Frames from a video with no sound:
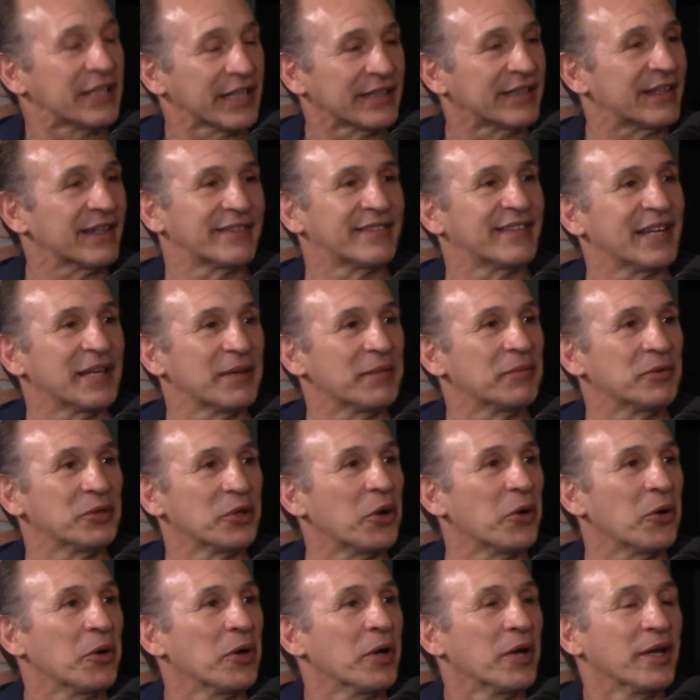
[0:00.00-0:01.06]
the team, you
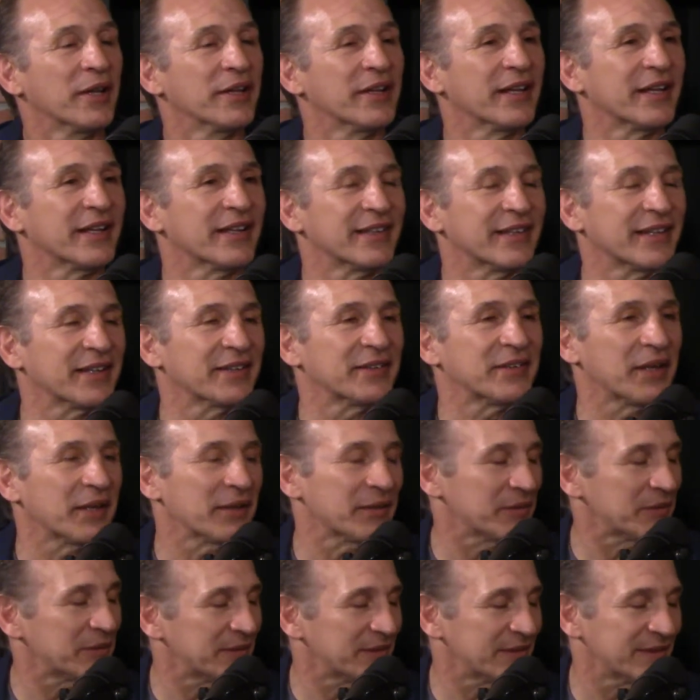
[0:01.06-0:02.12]
know, the
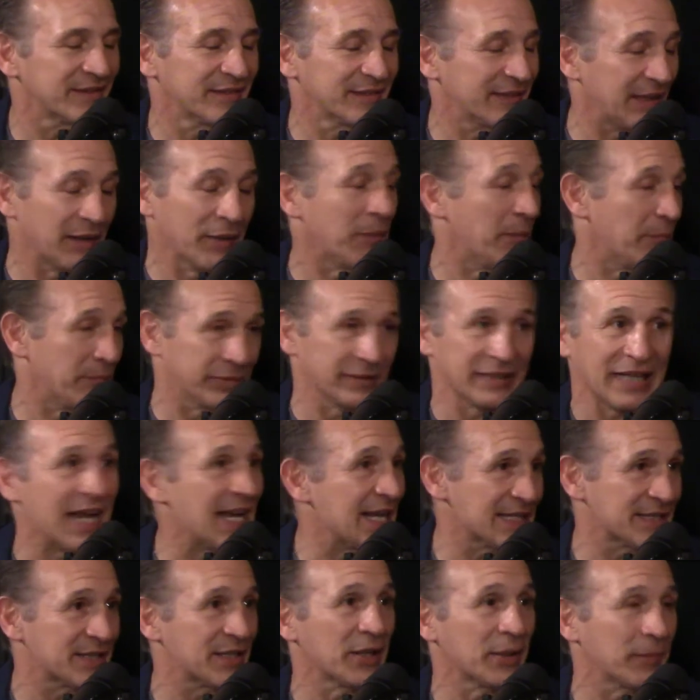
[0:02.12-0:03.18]

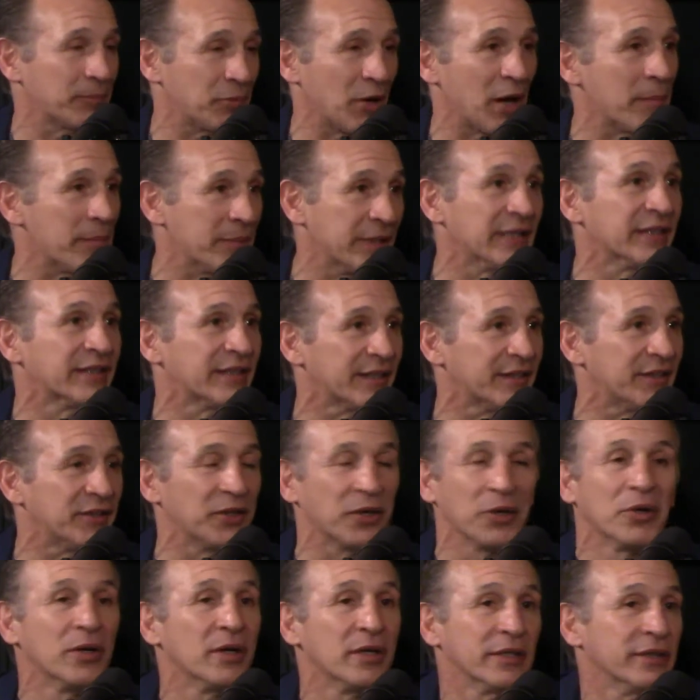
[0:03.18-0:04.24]
guys that brought me into the
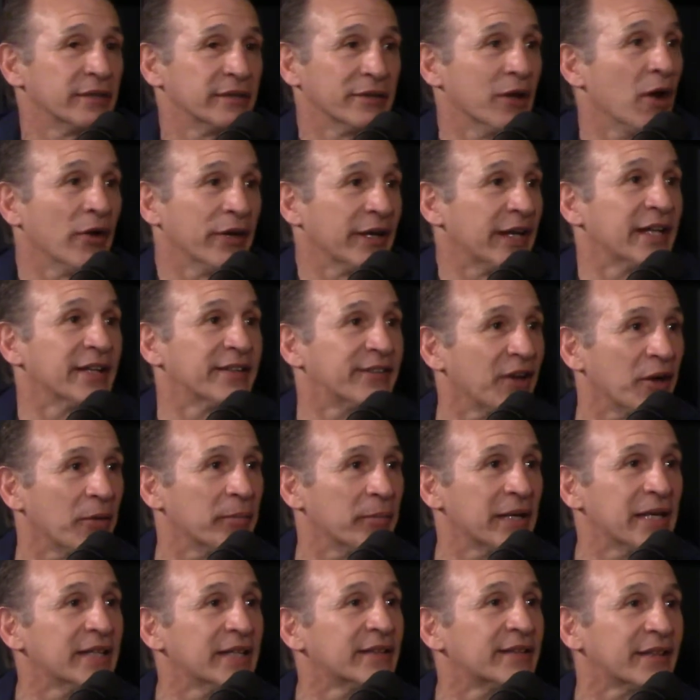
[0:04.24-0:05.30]
deal. No, they didn't tell
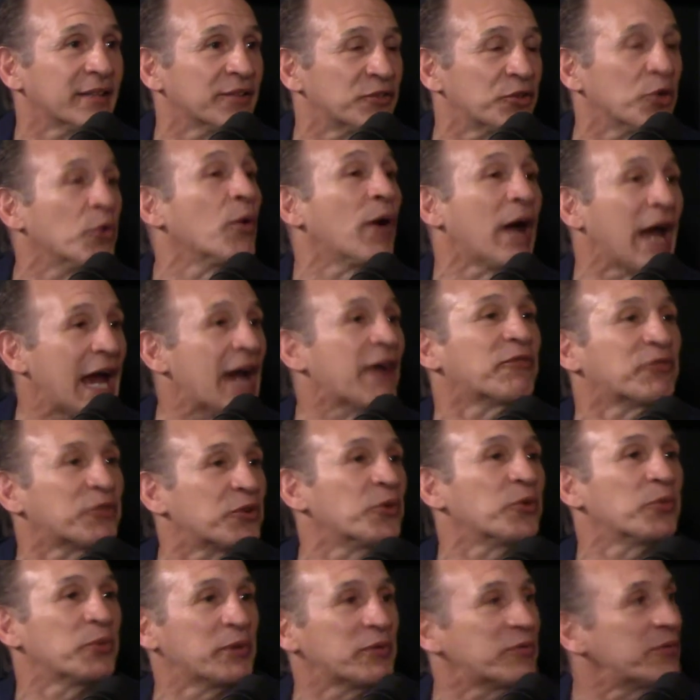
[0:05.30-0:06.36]
me anything until
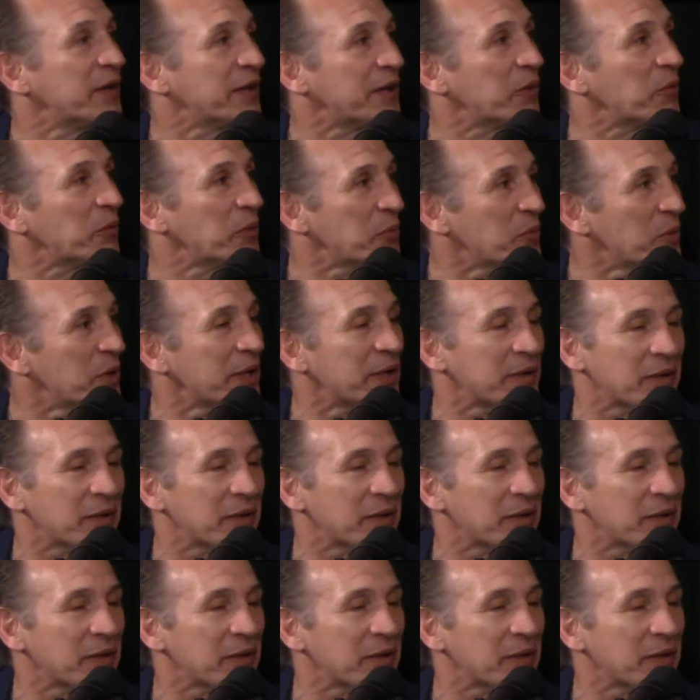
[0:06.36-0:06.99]
after we found out we won.